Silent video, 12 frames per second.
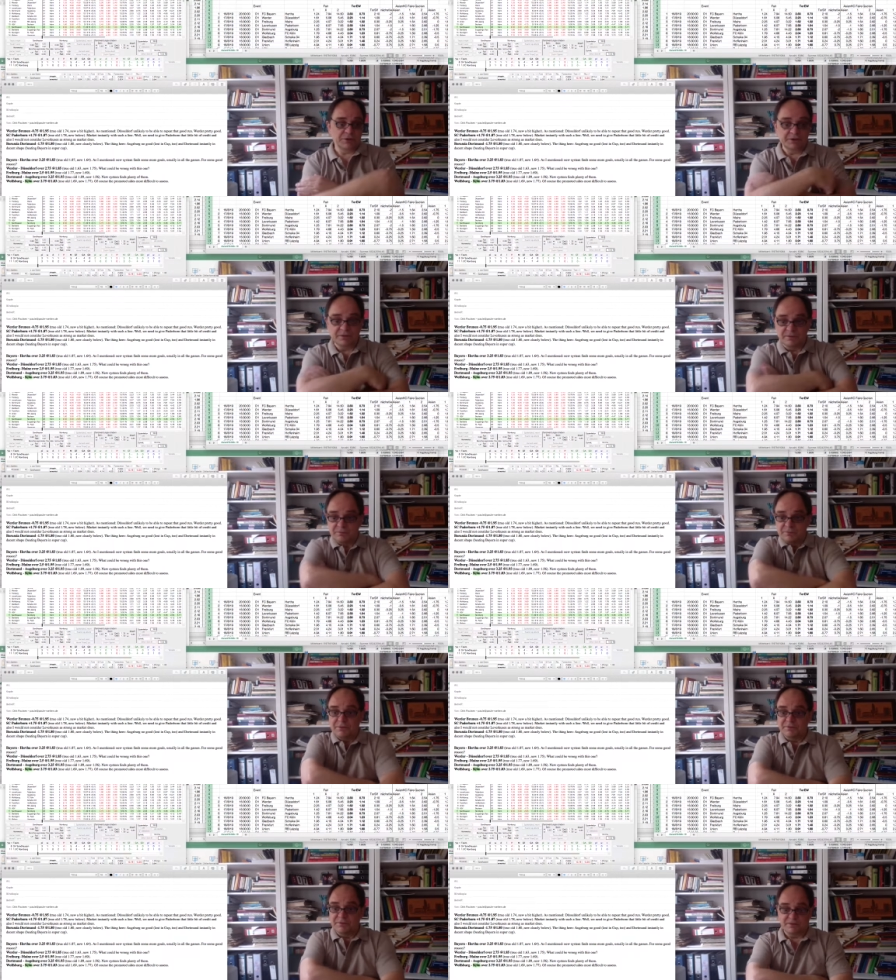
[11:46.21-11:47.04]
in the
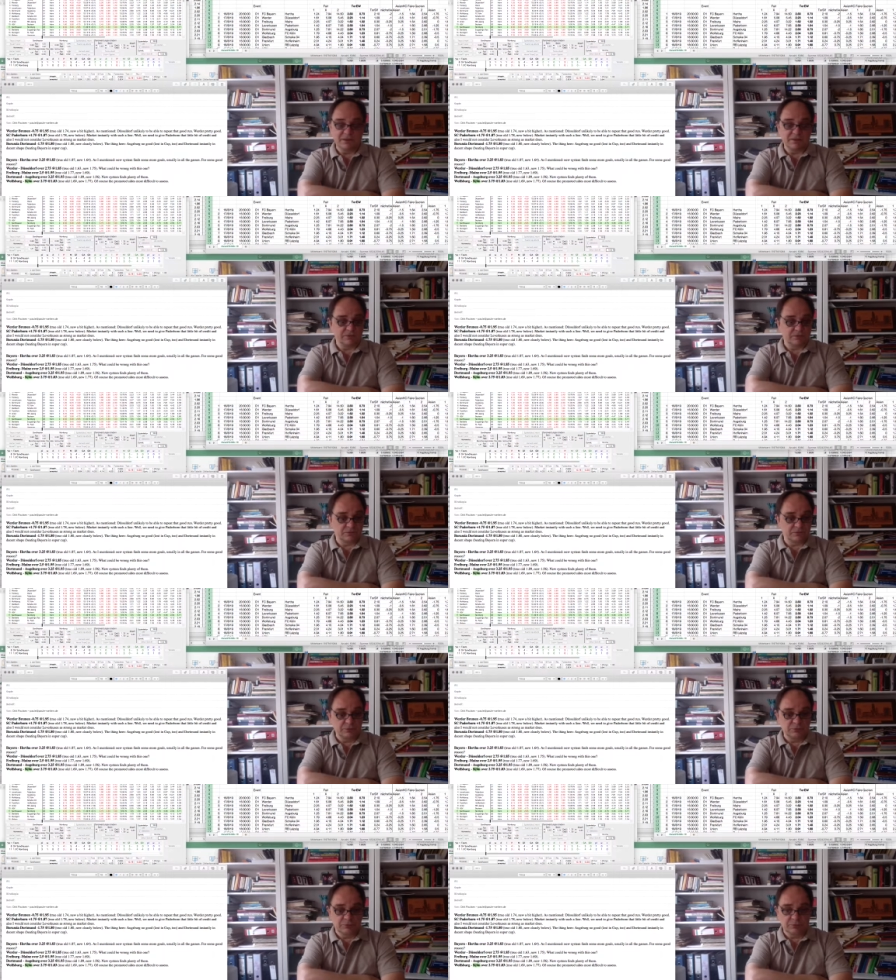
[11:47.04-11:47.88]
Bundesliga 2,
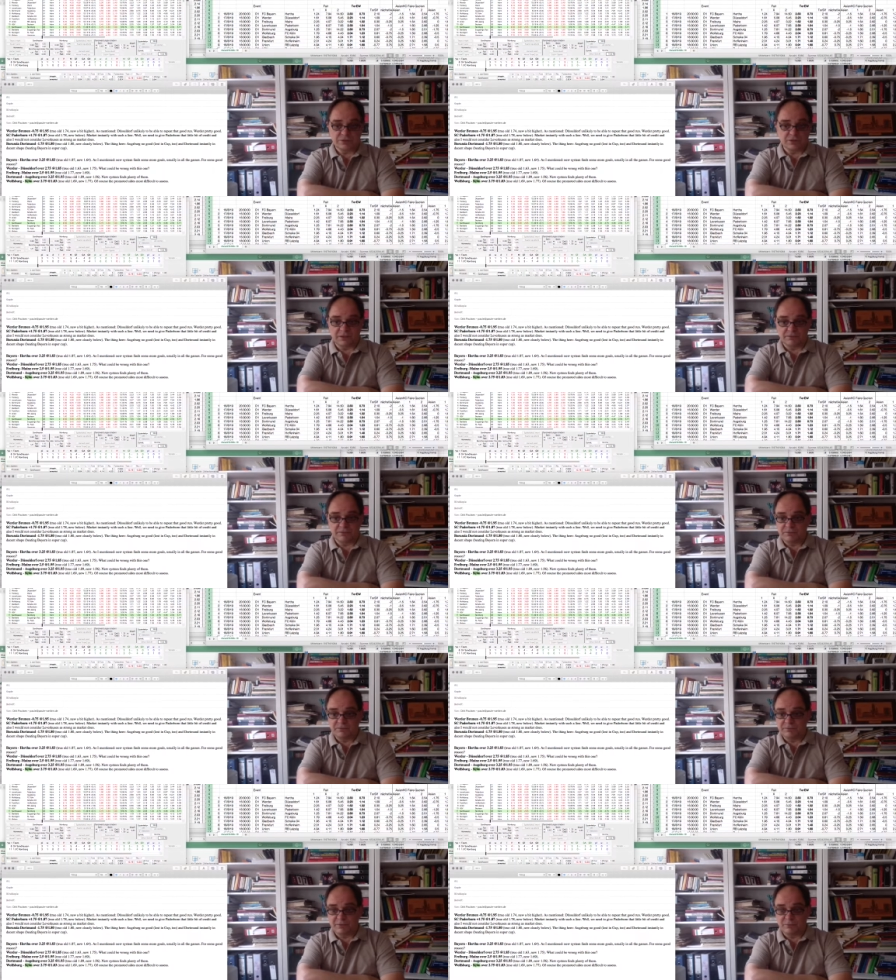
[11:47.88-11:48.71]
which
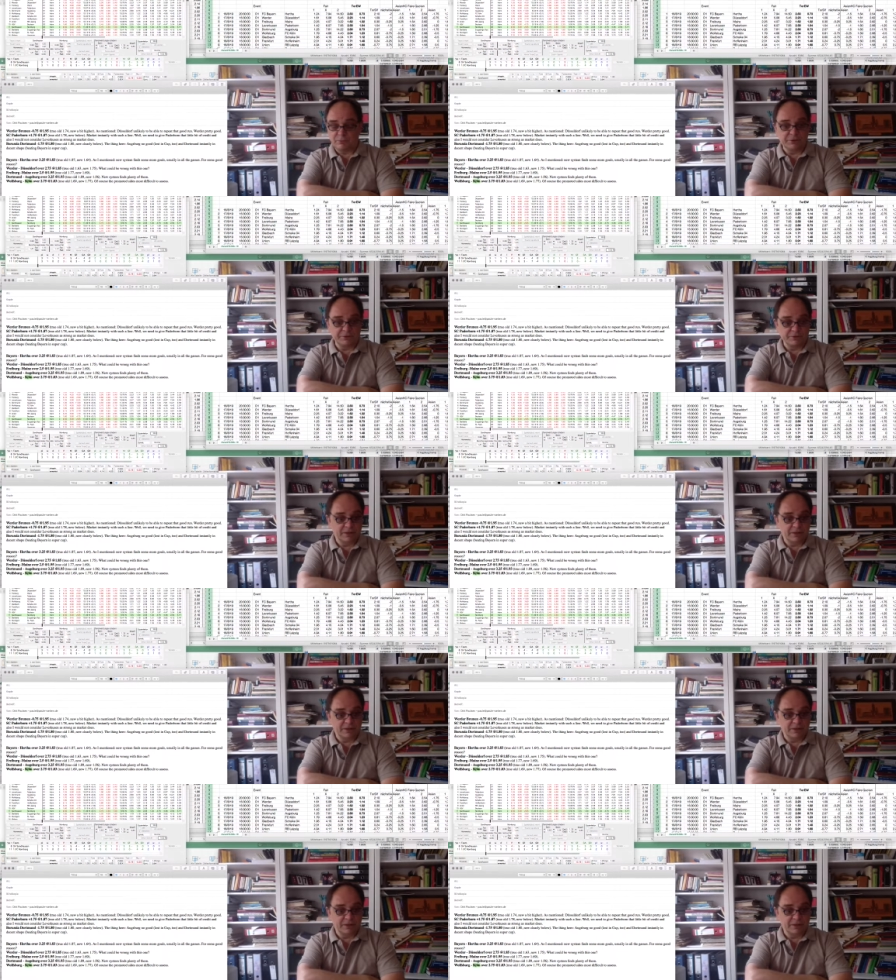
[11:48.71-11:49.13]
they weren't,